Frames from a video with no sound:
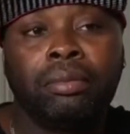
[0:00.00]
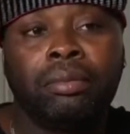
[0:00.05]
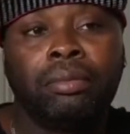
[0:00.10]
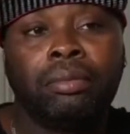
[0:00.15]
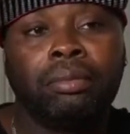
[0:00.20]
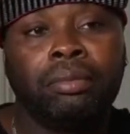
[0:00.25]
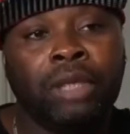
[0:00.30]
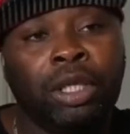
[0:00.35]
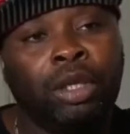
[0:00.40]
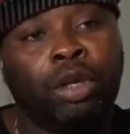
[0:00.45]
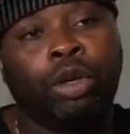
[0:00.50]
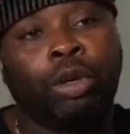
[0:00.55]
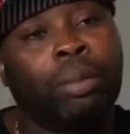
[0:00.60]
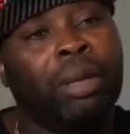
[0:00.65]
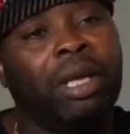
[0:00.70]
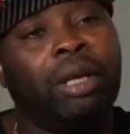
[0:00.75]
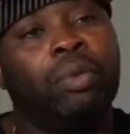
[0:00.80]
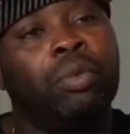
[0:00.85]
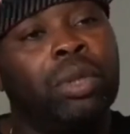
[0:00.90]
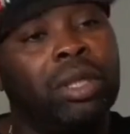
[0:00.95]
You know what I
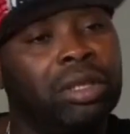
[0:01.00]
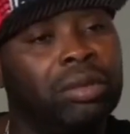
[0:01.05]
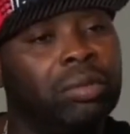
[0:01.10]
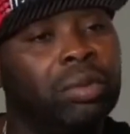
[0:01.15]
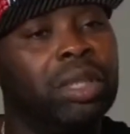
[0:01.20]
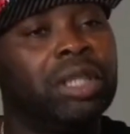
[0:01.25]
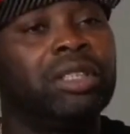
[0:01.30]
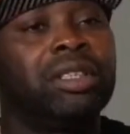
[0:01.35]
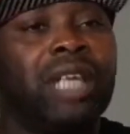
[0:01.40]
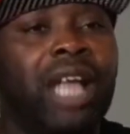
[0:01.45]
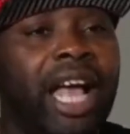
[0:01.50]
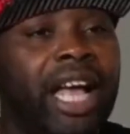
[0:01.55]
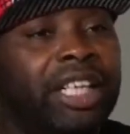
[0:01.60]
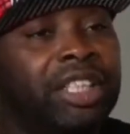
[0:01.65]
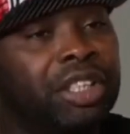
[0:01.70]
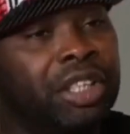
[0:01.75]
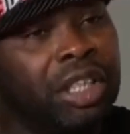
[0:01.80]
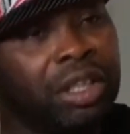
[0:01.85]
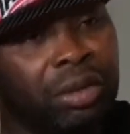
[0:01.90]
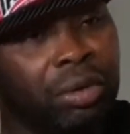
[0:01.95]
mean? What is
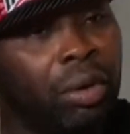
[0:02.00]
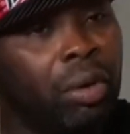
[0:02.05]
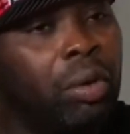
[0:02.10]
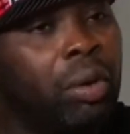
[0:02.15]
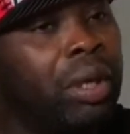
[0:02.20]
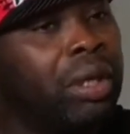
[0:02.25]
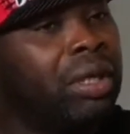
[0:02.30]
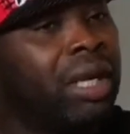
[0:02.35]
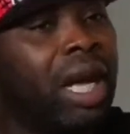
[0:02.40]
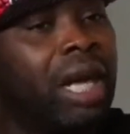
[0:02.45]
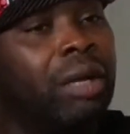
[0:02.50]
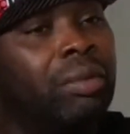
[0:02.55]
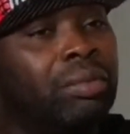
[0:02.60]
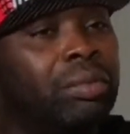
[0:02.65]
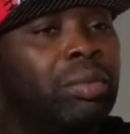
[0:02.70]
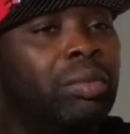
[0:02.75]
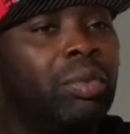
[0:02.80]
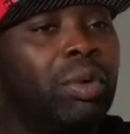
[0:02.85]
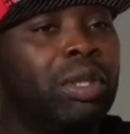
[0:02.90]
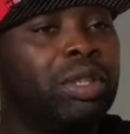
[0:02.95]
actually growing, kind
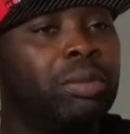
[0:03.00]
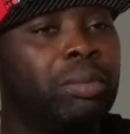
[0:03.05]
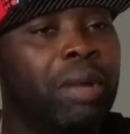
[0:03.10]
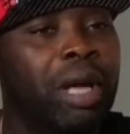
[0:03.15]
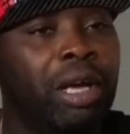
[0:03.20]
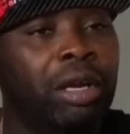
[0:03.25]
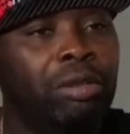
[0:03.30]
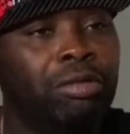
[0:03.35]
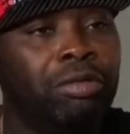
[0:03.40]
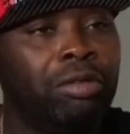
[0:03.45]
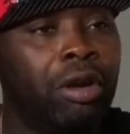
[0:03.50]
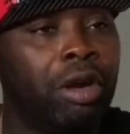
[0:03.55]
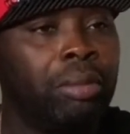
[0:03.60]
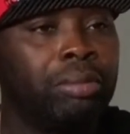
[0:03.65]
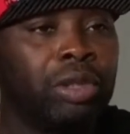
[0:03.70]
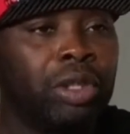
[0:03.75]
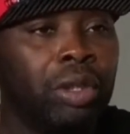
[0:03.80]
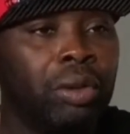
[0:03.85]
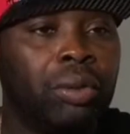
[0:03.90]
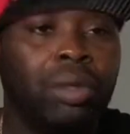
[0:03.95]
of what it's made from.
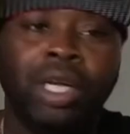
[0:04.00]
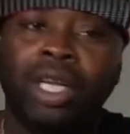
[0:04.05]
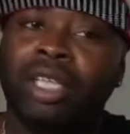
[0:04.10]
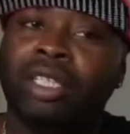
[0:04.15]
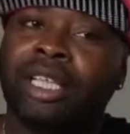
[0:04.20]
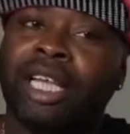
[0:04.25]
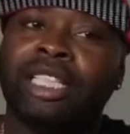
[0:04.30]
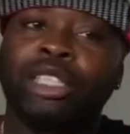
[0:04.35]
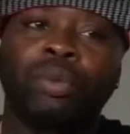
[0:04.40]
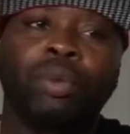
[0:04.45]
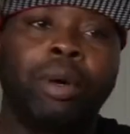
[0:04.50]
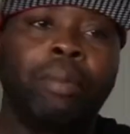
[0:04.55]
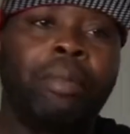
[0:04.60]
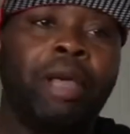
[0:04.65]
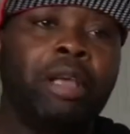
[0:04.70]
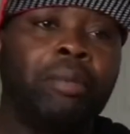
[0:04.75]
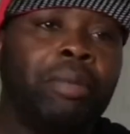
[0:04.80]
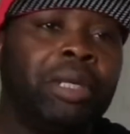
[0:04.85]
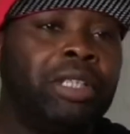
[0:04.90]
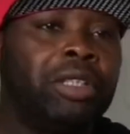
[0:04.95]
So that's what
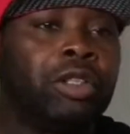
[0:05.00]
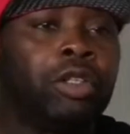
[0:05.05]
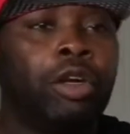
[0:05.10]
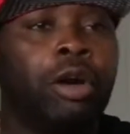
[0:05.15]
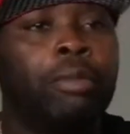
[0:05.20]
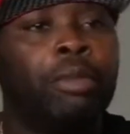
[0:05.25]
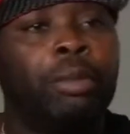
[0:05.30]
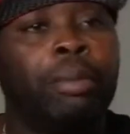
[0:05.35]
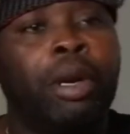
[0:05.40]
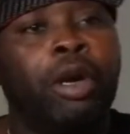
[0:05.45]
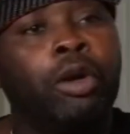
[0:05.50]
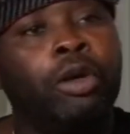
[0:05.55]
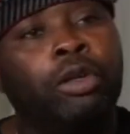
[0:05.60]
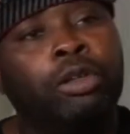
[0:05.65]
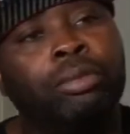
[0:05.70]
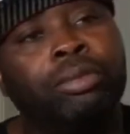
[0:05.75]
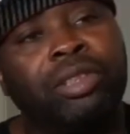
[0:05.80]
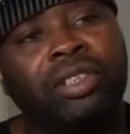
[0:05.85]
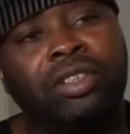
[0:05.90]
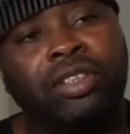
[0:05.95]
made me determine my
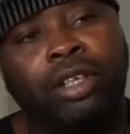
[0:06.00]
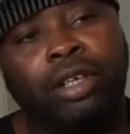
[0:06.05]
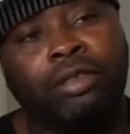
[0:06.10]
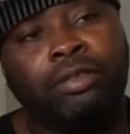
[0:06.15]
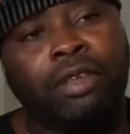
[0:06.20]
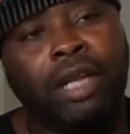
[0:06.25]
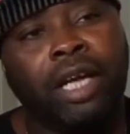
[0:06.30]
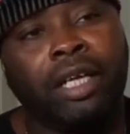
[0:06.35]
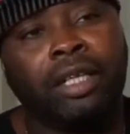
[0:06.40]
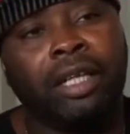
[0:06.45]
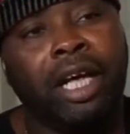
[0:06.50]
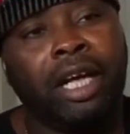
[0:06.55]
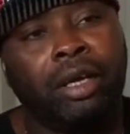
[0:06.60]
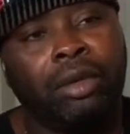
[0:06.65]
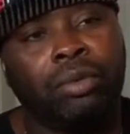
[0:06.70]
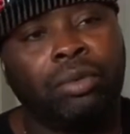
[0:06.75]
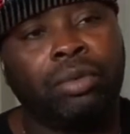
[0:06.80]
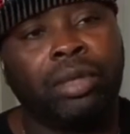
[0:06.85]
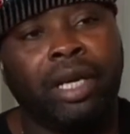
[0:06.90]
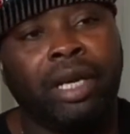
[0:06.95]
herbs and stuff like that
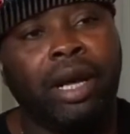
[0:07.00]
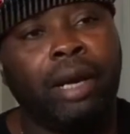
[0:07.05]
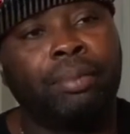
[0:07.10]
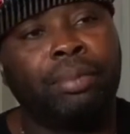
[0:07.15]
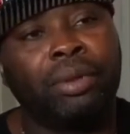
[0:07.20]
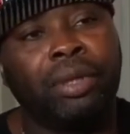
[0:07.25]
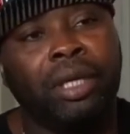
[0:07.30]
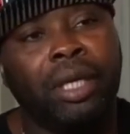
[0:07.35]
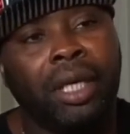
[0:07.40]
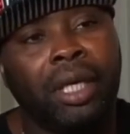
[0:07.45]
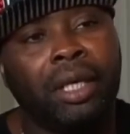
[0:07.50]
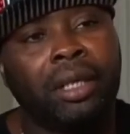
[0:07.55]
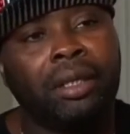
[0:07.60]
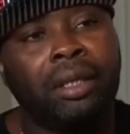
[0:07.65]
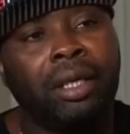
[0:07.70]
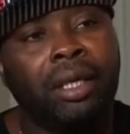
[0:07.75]
on that I put in it.